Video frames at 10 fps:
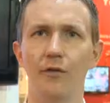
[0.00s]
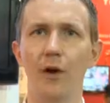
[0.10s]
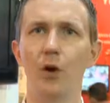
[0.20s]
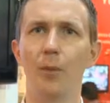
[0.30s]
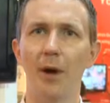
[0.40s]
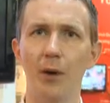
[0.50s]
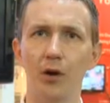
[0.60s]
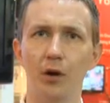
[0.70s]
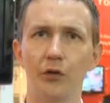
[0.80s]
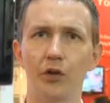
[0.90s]
very low power
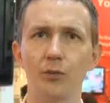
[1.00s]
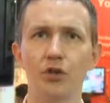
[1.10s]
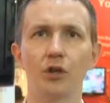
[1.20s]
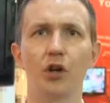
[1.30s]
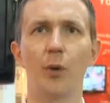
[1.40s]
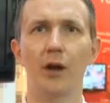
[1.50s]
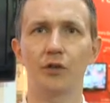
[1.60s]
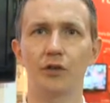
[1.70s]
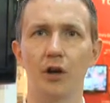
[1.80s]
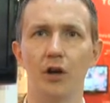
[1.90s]
consumption, quick
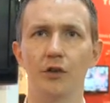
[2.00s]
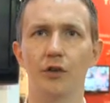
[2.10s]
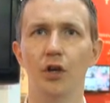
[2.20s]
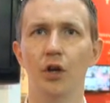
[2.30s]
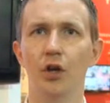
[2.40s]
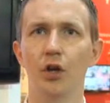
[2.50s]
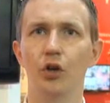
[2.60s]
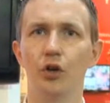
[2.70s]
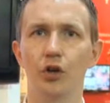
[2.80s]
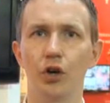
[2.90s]
start,
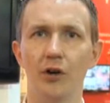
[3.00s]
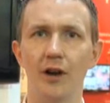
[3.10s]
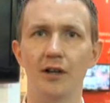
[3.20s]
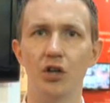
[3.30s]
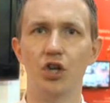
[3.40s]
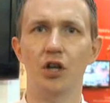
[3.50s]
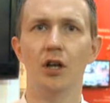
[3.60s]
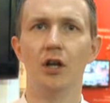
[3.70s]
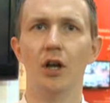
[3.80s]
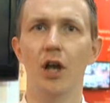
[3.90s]
good colour rendition,
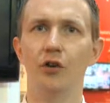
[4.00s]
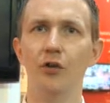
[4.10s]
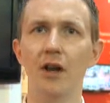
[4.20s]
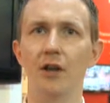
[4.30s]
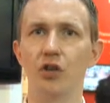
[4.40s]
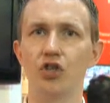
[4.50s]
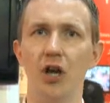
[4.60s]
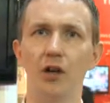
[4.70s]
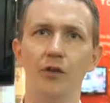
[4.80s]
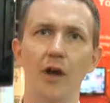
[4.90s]
and really it's a
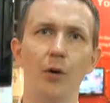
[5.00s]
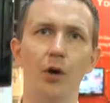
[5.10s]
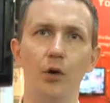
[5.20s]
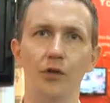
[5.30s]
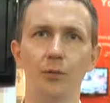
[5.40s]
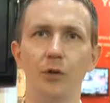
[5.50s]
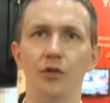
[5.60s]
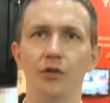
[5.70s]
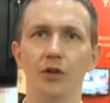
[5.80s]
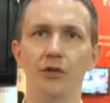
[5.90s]
chance for our
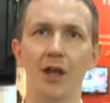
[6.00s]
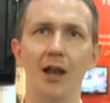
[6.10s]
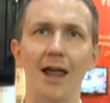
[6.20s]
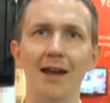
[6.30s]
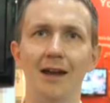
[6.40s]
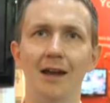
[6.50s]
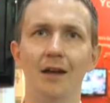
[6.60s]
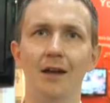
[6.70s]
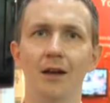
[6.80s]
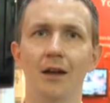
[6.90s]
customers to sell lighting
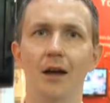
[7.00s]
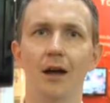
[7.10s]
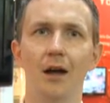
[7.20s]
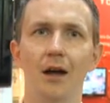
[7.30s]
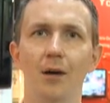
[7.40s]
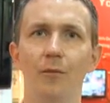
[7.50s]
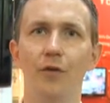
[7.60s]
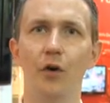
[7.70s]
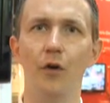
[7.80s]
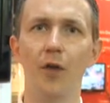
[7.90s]

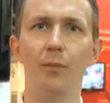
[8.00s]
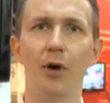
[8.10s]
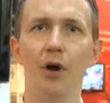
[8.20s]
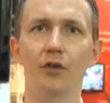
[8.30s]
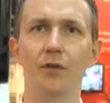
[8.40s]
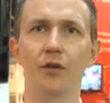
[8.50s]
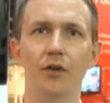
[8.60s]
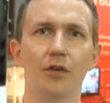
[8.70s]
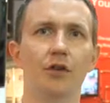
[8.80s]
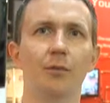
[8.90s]
for other parts of the
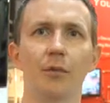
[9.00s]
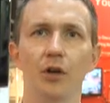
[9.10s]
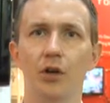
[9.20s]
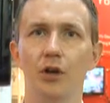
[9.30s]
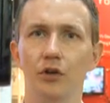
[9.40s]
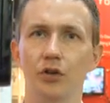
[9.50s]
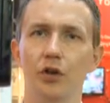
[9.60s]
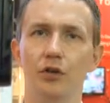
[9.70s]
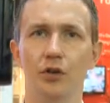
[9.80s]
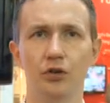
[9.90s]
system,
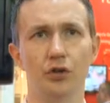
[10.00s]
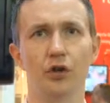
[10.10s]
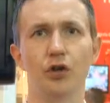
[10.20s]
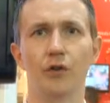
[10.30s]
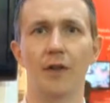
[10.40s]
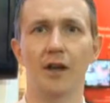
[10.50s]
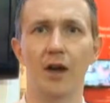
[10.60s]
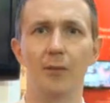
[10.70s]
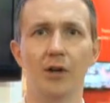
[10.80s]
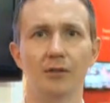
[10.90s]
not just for the
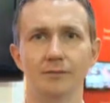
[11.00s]
camera.